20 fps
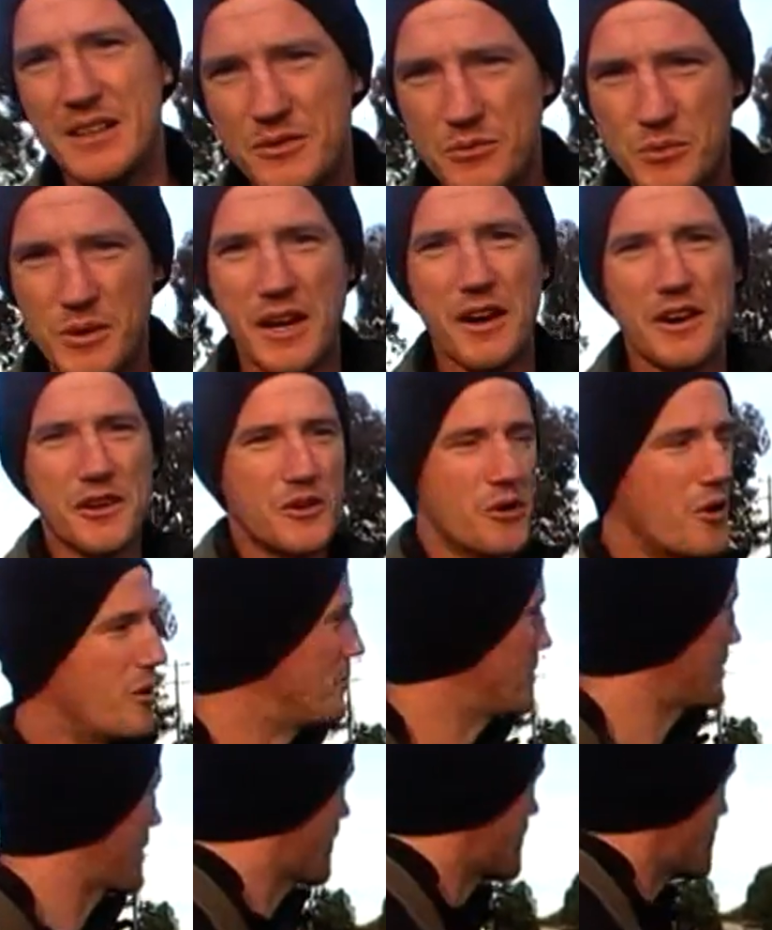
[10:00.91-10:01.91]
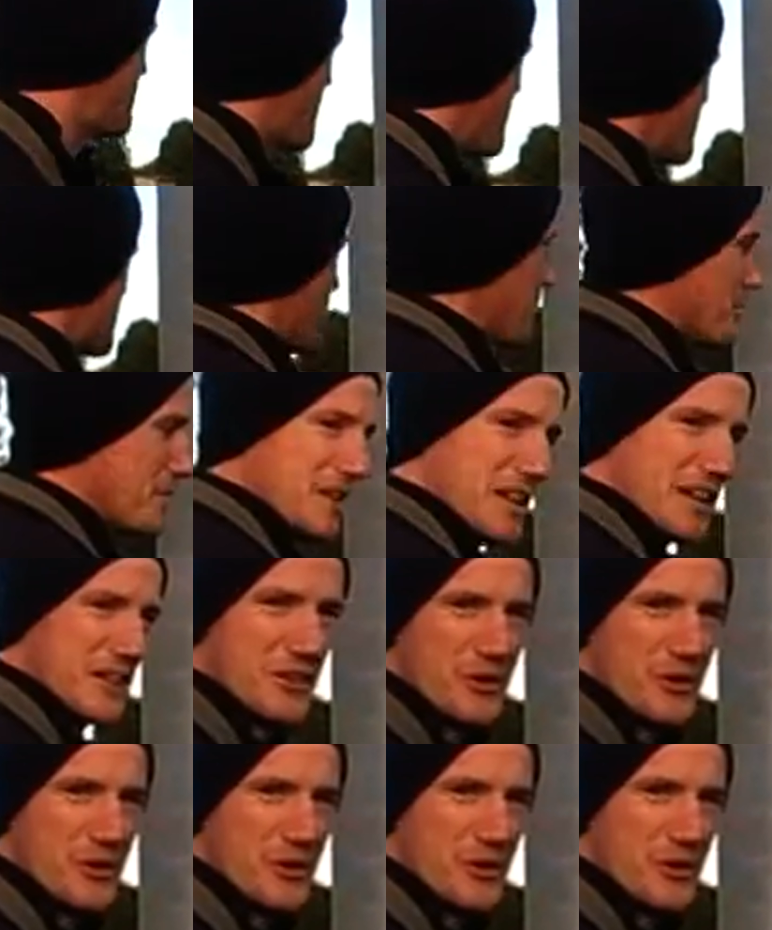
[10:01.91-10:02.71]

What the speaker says: We gotta go home, we gotta buy something in the